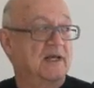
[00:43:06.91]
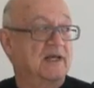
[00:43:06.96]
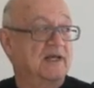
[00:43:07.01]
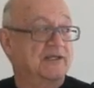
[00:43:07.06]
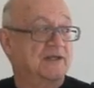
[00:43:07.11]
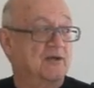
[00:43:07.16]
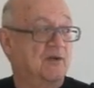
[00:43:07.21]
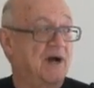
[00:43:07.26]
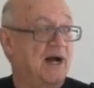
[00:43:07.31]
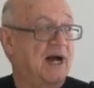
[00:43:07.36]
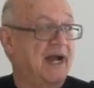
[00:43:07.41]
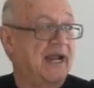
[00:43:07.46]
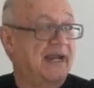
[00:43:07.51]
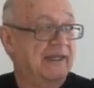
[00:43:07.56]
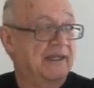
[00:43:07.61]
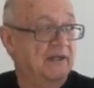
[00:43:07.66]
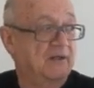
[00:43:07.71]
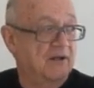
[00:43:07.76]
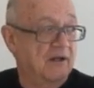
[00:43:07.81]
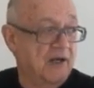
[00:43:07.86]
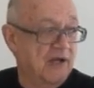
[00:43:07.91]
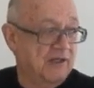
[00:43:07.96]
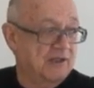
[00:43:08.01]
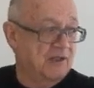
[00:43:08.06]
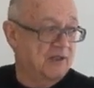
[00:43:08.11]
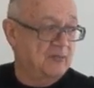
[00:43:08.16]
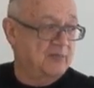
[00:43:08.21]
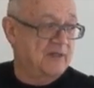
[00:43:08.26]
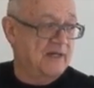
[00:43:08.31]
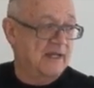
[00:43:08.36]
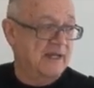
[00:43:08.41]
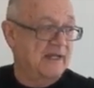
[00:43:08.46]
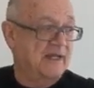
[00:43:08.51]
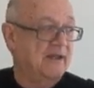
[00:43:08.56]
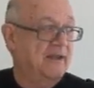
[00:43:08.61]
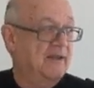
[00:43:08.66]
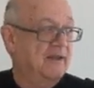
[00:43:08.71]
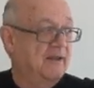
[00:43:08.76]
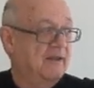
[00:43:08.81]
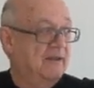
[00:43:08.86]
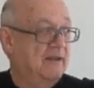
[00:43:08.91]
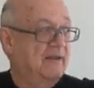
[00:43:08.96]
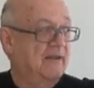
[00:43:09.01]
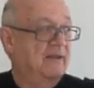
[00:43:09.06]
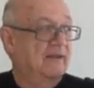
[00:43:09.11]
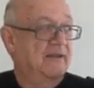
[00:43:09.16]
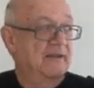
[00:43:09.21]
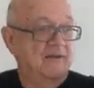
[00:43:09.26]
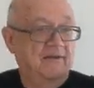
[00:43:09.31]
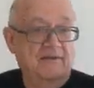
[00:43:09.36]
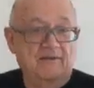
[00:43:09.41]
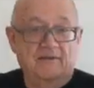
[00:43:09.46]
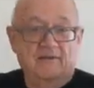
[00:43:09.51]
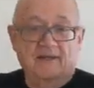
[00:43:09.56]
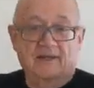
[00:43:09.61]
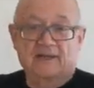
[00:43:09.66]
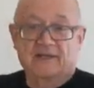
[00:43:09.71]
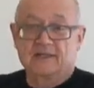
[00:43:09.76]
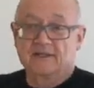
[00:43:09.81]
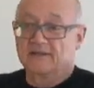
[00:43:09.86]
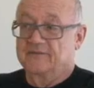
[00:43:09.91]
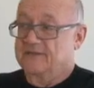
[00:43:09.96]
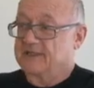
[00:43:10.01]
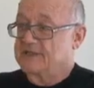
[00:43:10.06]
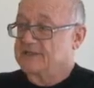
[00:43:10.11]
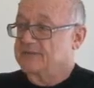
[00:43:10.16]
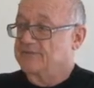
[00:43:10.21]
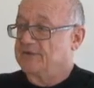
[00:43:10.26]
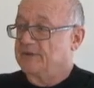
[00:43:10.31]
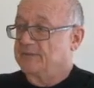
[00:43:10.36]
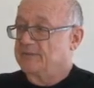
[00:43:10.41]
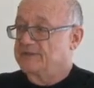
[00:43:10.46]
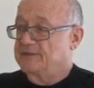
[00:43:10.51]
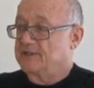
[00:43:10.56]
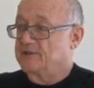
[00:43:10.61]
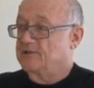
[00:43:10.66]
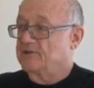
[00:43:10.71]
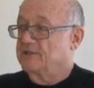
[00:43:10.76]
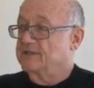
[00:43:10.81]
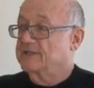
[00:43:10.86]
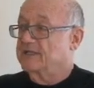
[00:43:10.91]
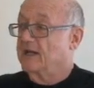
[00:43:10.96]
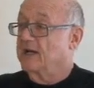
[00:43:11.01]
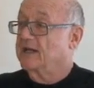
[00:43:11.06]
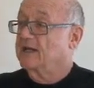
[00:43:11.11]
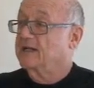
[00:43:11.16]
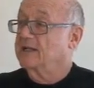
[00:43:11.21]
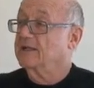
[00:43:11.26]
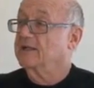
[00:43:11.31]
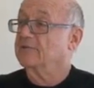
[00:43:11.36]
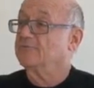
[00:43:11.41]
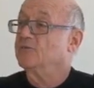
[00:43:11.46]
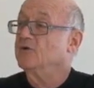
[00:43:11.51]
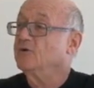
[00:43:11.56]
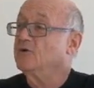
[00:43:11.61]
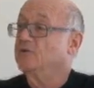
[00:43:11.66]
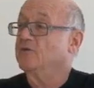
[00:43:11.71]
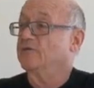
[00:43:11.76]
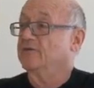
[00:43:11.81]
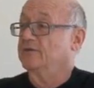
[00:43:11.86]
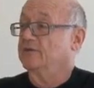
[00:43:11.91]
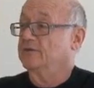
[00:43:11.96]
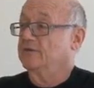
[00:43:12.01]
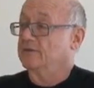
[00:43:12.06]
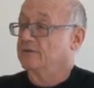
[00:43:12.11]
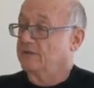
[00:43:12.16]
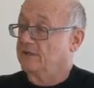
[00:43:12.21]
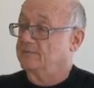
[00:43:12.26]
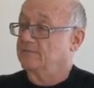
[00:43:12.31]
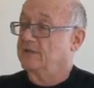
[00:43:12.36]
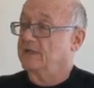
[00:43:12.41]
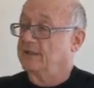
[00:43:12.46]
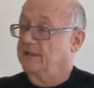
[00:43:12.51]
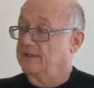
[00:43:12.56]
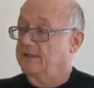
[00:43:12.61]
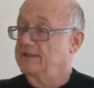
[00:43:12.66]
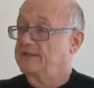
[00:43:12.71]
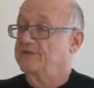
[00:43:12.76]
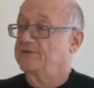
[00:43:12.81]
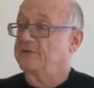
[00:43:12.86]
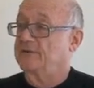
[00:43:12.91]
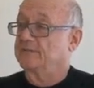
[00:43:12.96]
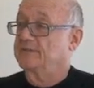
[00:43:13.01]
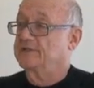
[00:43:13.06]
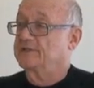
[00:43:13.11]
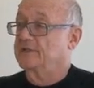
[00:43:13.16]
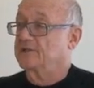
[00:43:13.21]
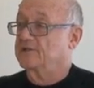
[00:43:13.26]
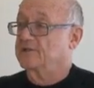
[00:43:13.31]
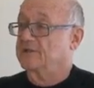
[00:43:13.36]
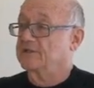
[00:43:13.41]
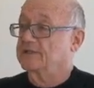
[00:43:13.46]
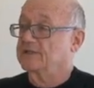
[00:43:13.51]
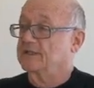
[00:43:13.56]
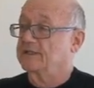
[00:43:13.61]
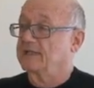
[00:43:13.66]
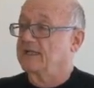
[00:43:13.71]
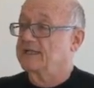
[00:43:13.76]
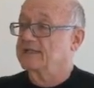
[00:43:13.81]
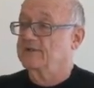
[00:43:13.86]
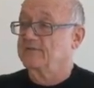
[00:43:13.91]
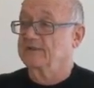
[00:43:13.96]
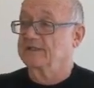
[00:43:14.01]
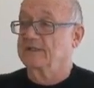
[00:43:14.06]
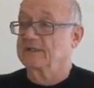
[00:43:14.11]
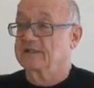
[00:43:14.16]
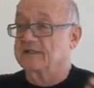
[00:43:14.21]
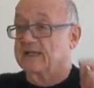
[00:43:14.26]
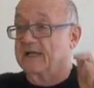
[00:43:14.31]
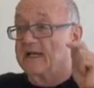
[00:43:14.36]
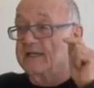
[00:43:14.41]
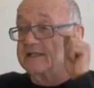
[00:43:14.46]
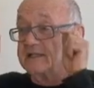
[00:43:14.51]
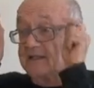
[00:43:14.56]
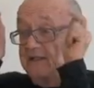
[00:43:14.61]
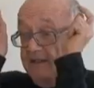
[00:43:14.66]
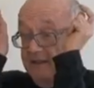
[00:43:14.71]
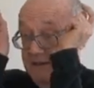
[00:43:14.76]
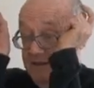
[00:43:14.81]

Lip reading: So I can occupy any of these 3 positions. I can move among these 3 positions, and that's what the task